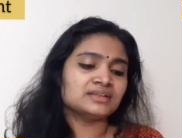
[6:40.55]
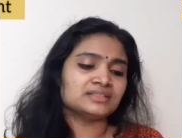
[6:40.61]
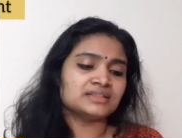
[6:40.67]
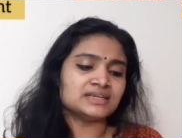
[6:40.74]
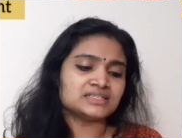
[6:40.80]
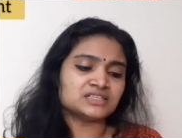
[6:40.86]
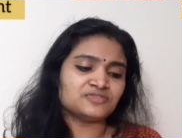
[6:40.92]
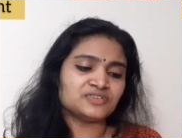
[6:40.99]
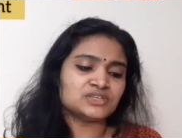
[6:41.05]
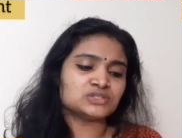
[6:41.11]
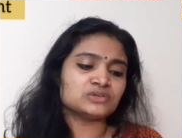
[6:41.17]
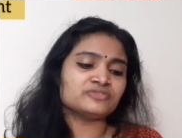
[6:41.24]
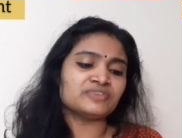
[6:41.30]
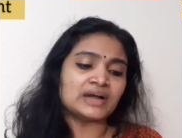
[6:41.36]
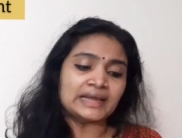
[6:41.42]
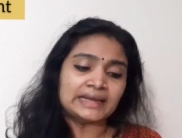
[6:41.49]
there's a fees
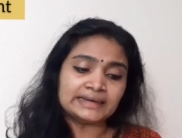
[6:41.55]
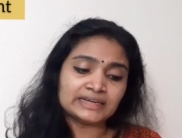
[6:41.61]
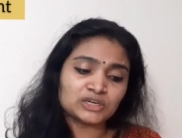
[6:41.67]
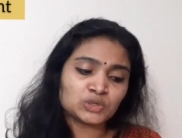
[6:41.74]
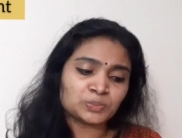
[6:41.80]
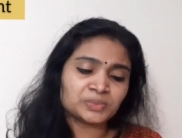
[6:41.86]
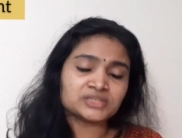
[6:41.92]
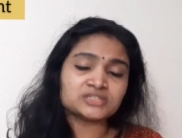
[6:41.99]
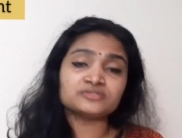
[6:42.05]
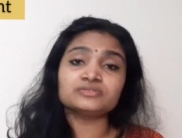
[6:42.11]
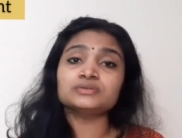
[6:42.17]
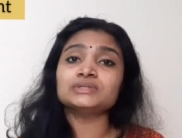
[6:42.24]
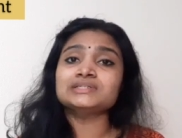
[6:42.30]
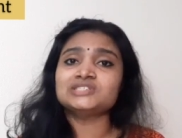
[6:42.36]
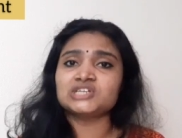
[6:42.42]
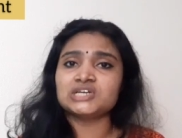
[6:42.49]
of 500 rupees
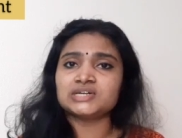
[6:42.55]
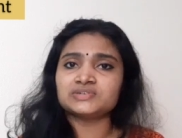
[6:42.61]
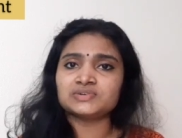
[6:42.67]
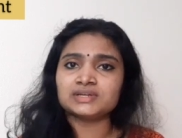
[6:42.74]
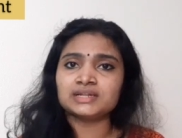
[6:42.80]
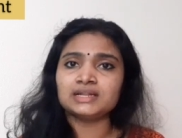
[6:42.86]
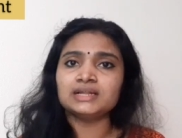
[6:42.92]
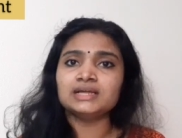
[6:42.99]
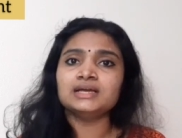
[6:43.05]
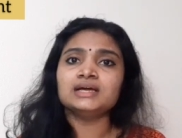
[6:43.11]
for general